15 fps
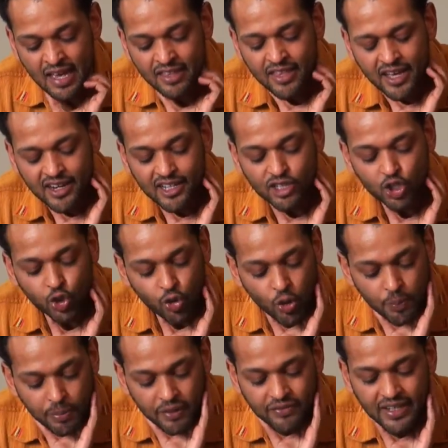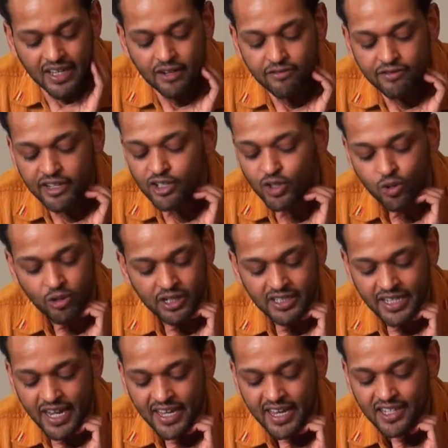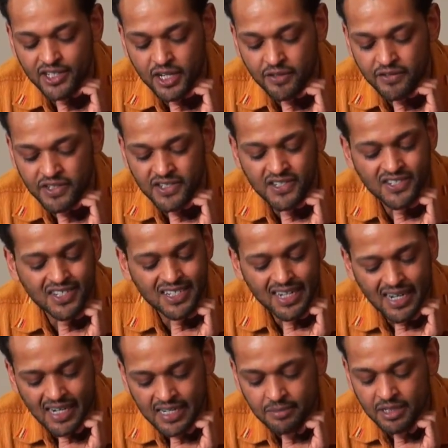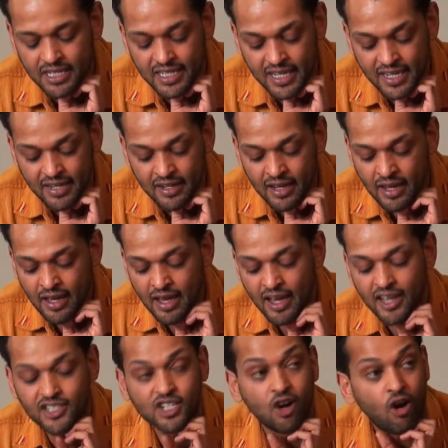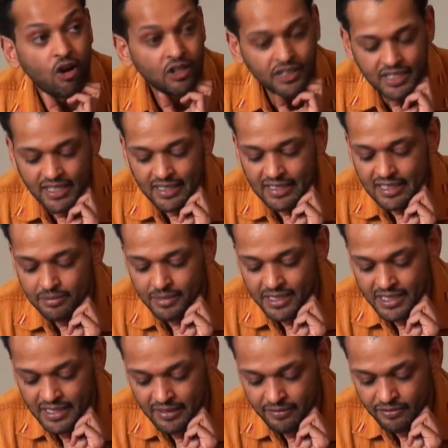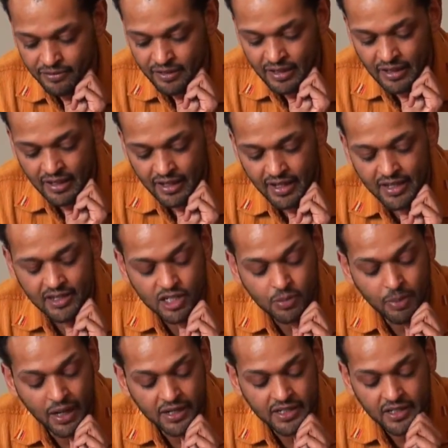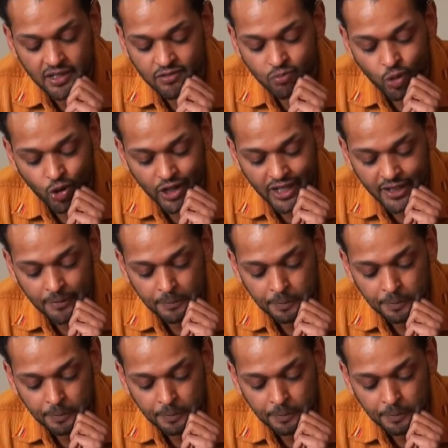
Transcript: that a trope of inventory taking surfaces time and again as a haunting leitmotif in this body of mourning.